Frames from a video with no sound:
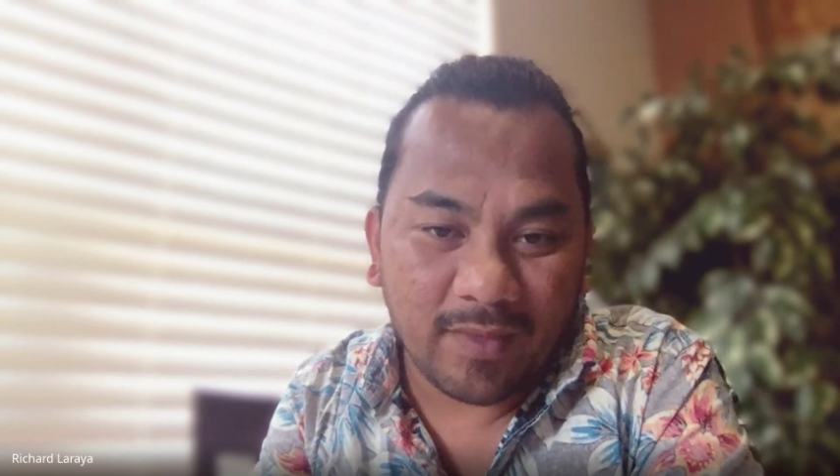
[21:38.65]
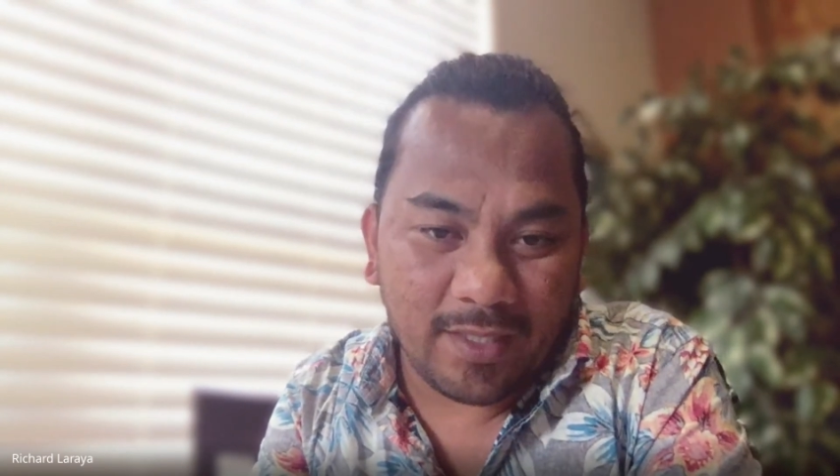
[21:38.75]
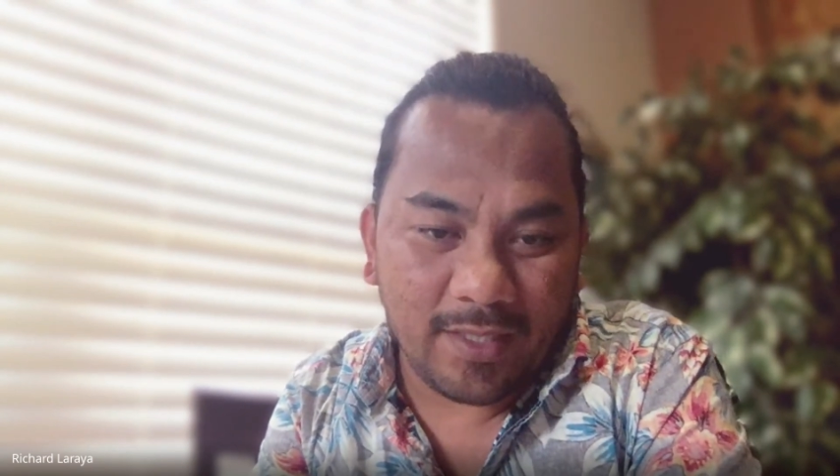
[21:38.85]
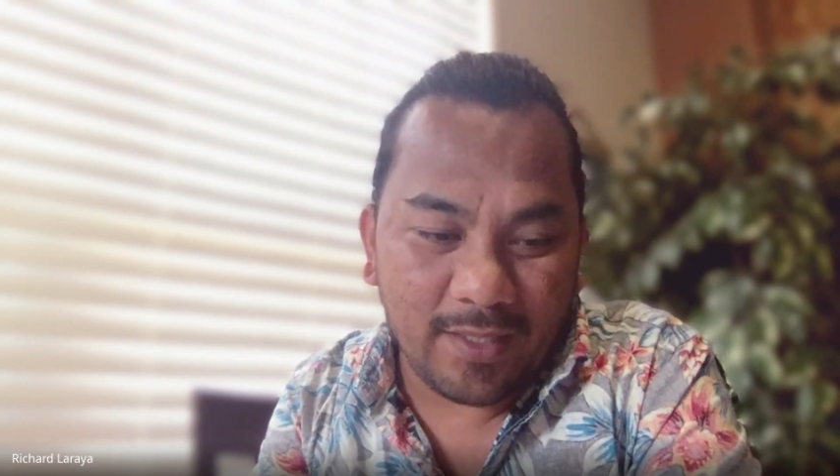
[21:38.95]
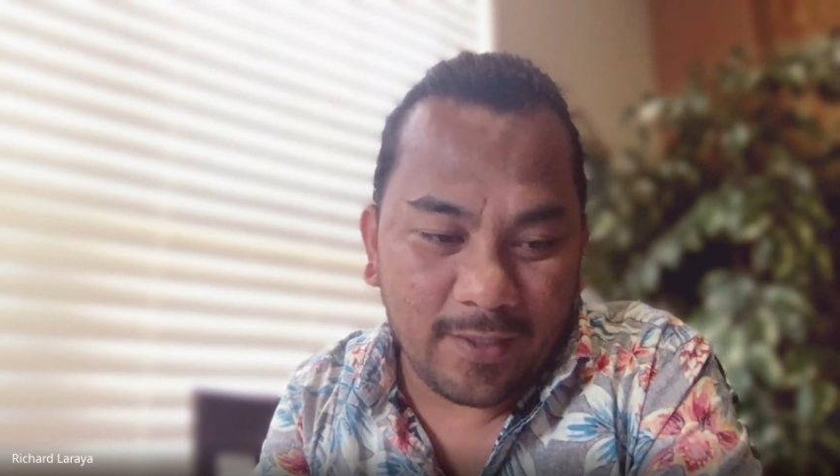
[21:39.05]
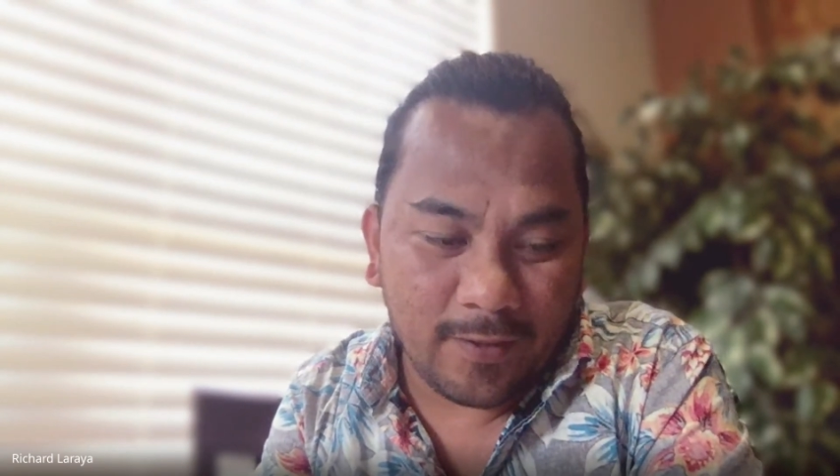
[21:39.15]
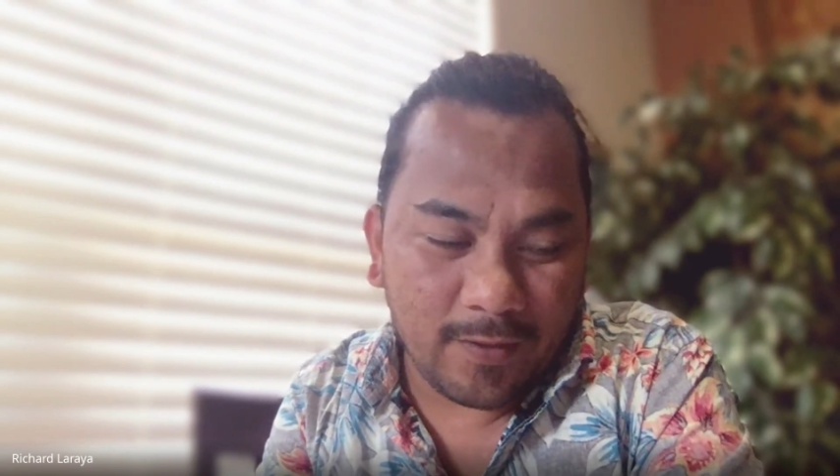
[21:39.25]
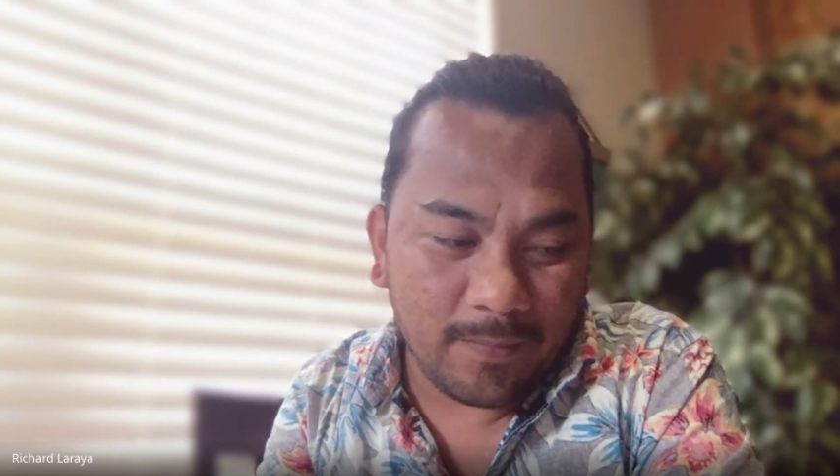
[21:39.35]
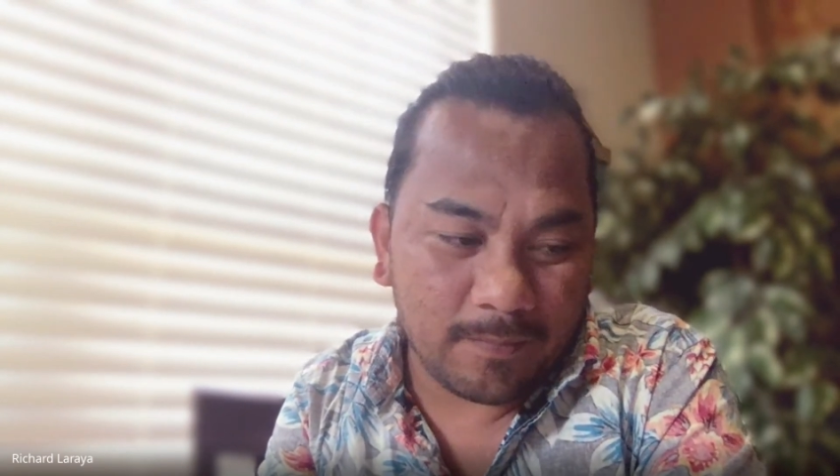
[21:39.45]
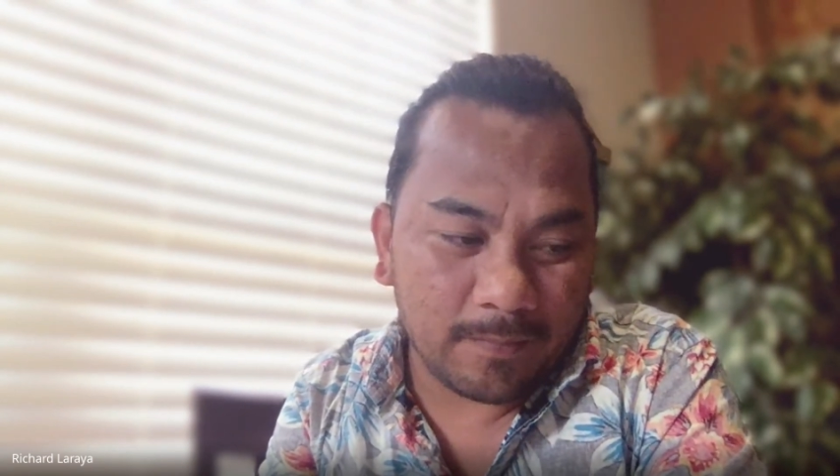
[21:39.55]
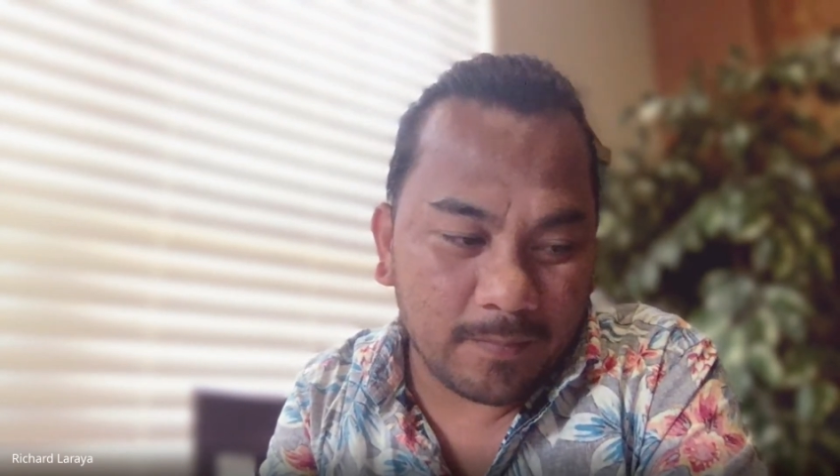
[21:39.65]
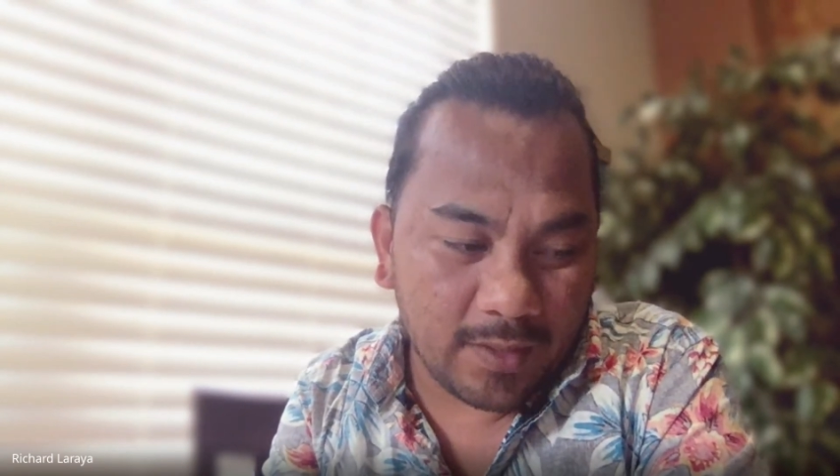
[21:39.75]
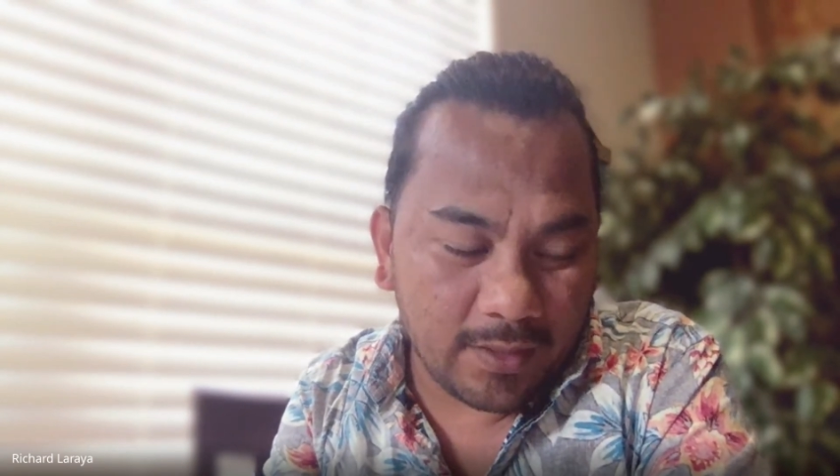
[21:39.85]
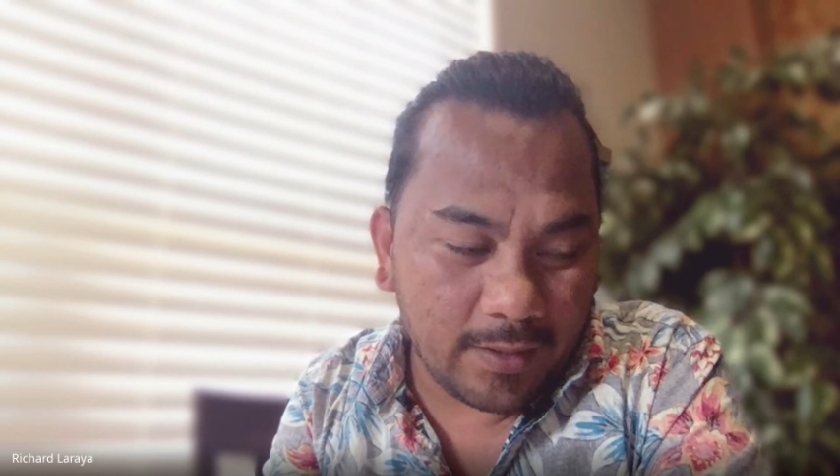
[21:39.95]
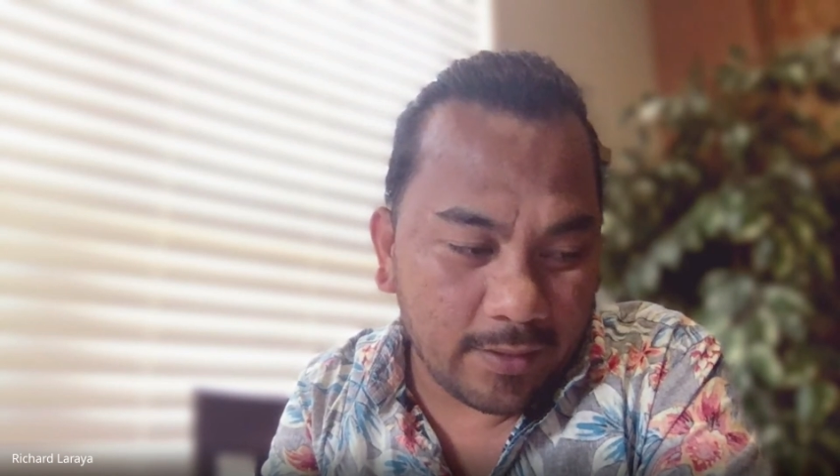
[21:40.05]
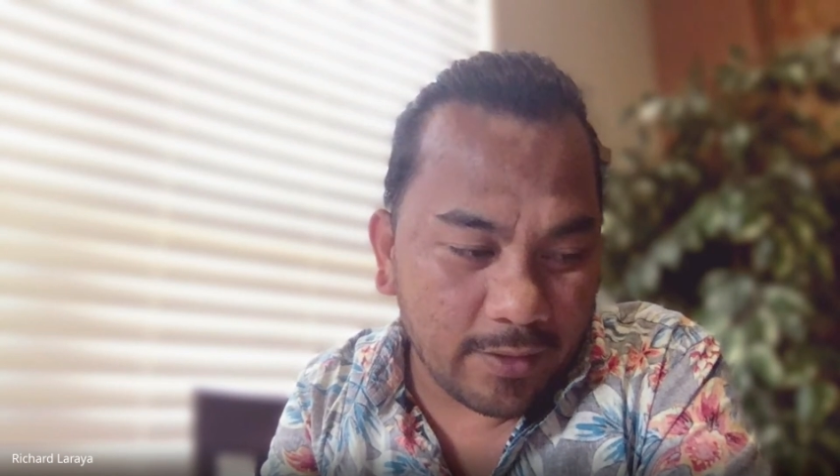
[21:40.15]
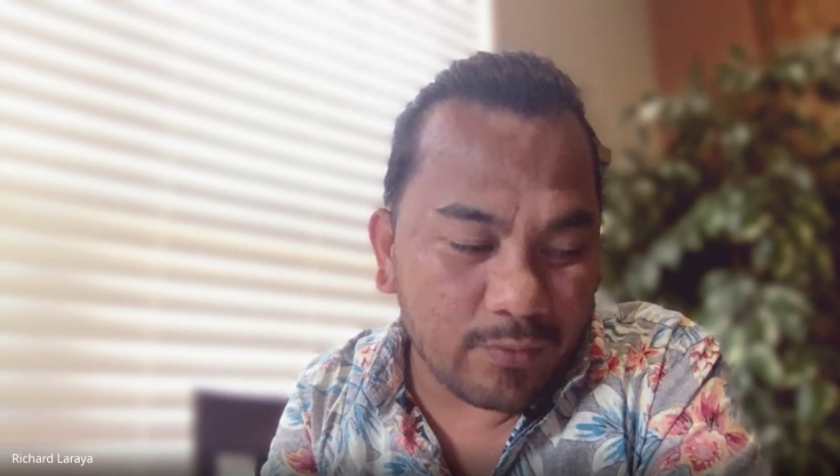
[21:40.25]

and then they're